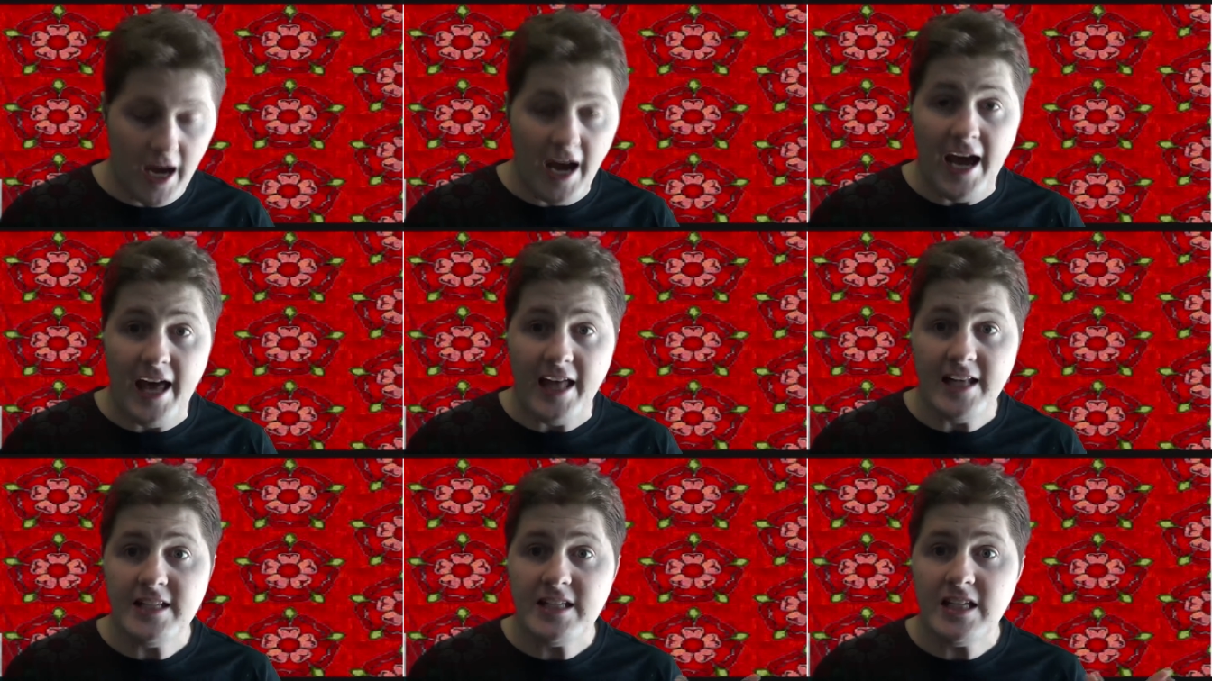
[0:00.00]

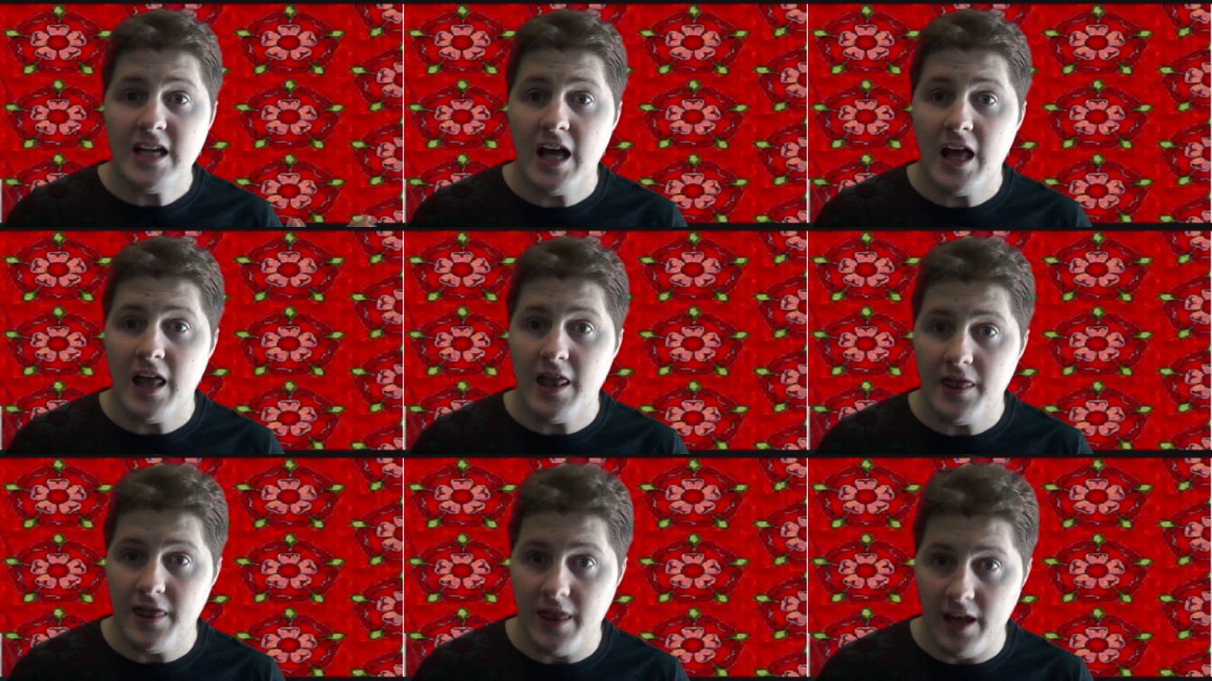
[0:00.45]
and
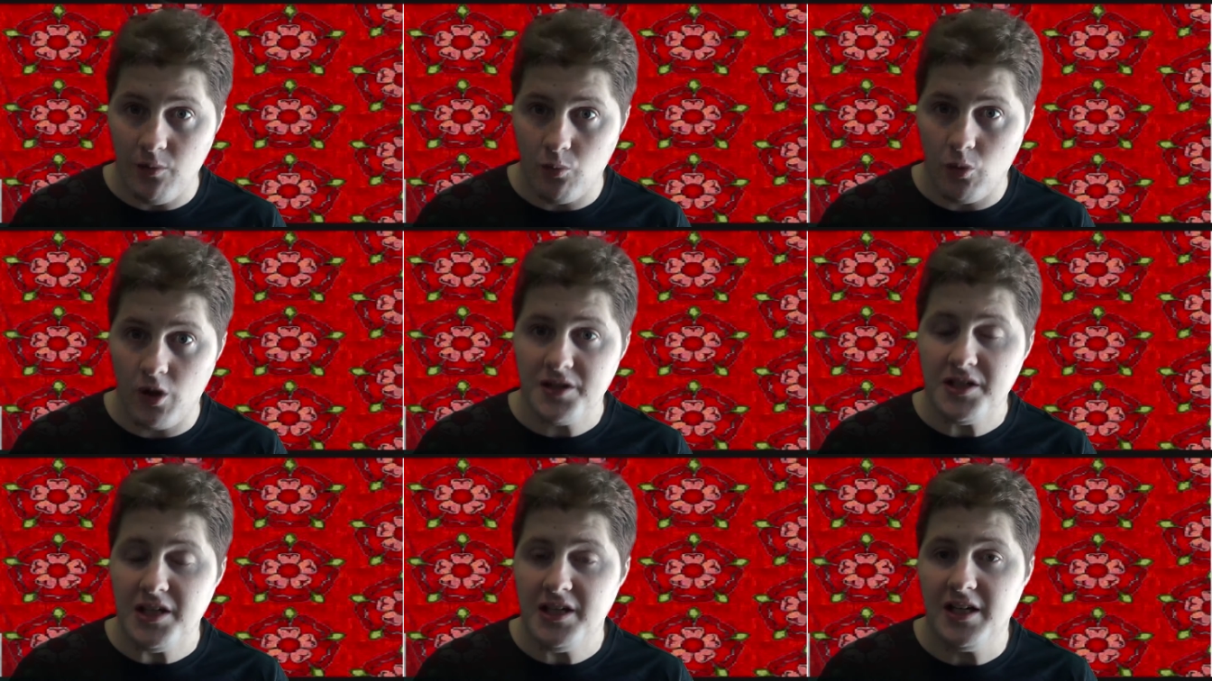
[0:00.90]
then
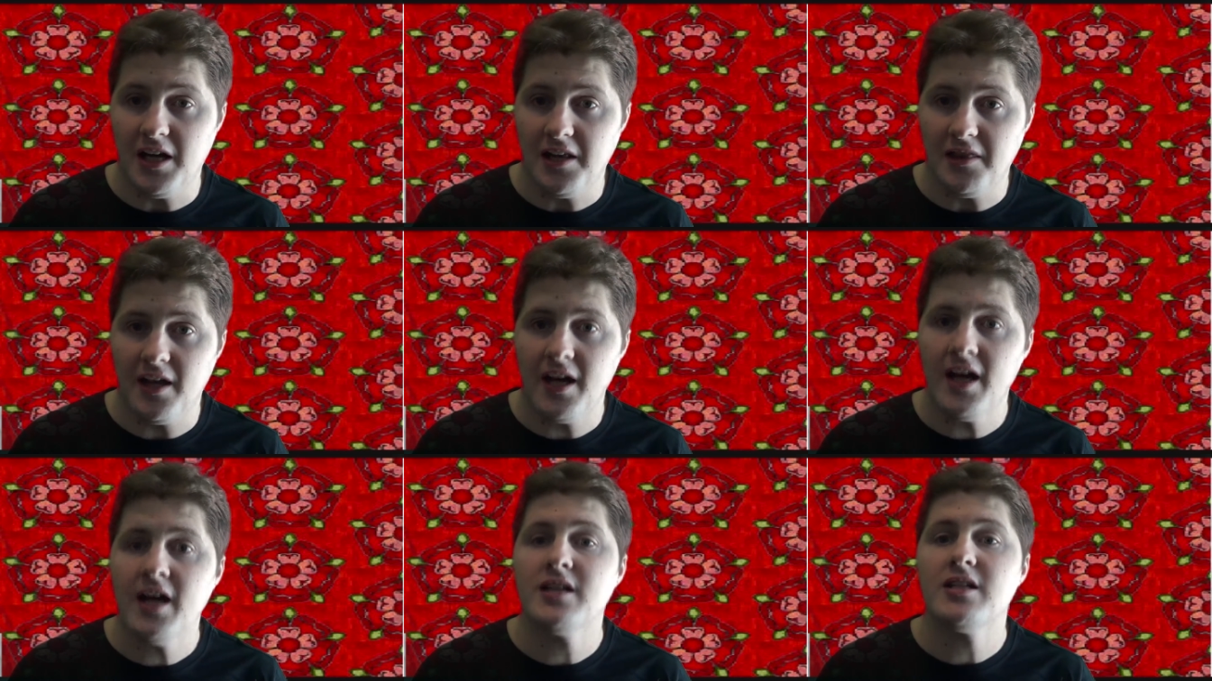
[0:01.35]
once he'd
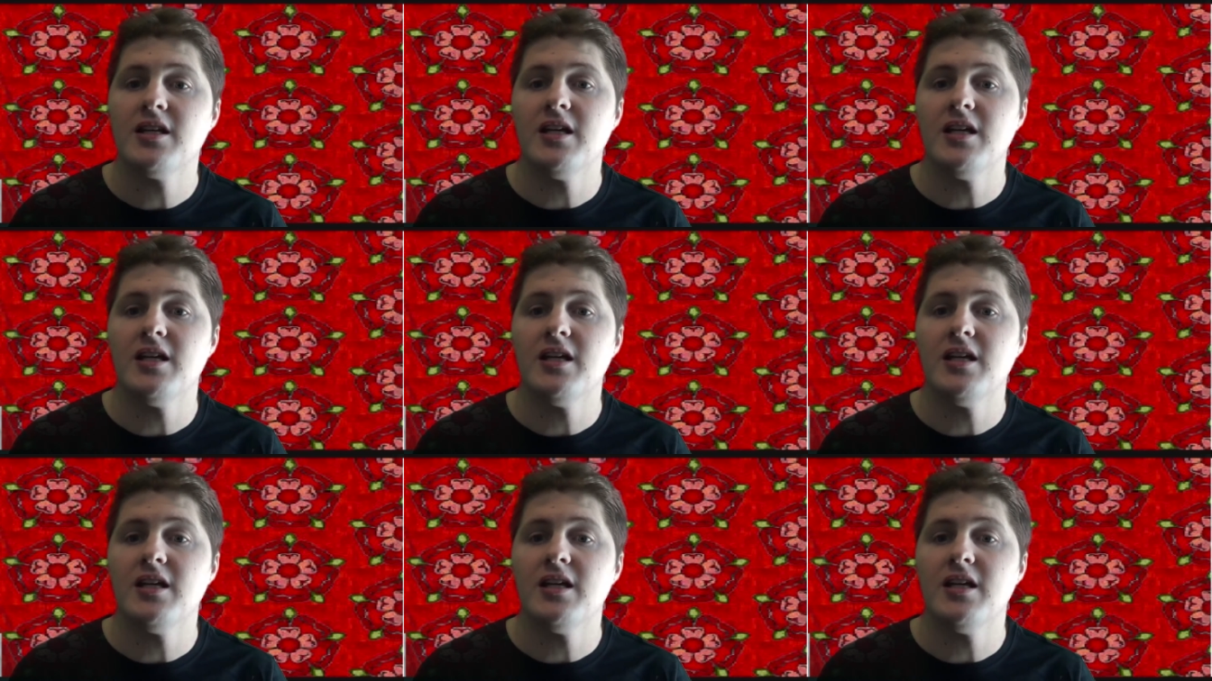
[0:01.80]
done that,